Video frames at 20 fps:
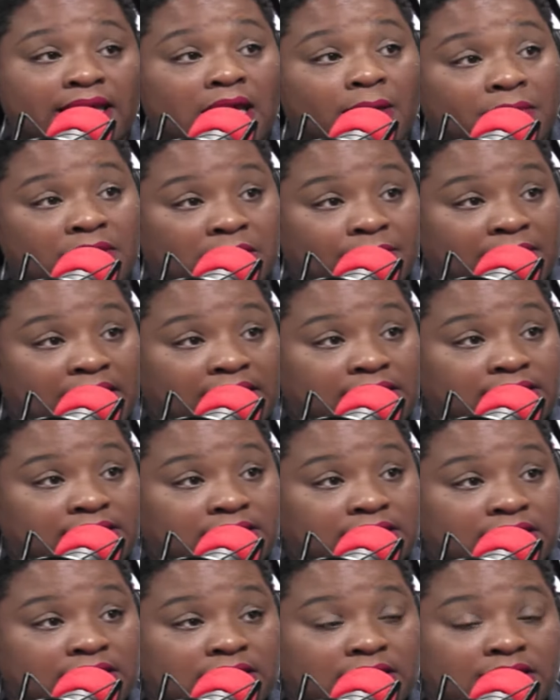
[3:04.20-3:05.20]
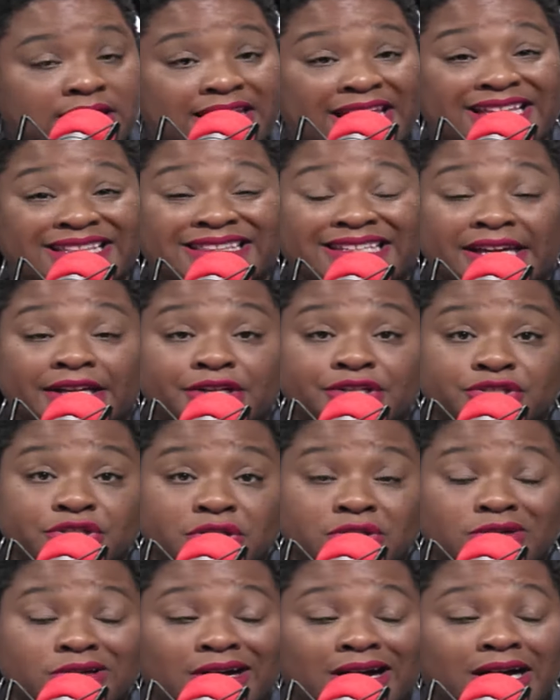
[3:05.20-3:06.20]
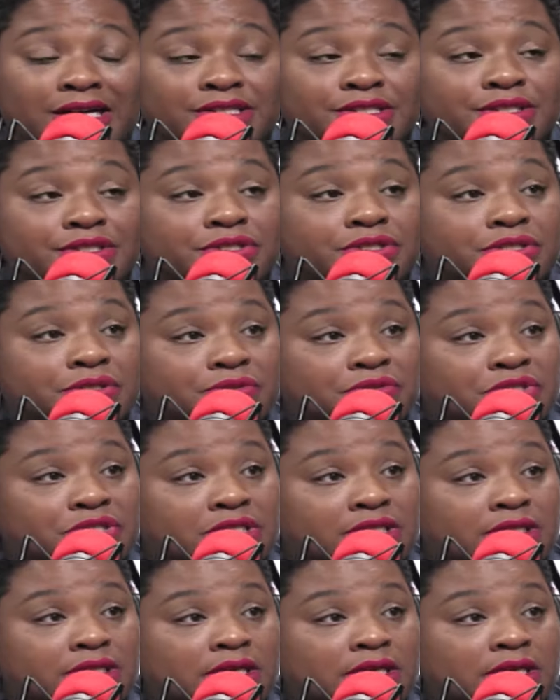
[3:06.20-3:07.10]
Ebony Magazine, the Atlanta Journal Constitution.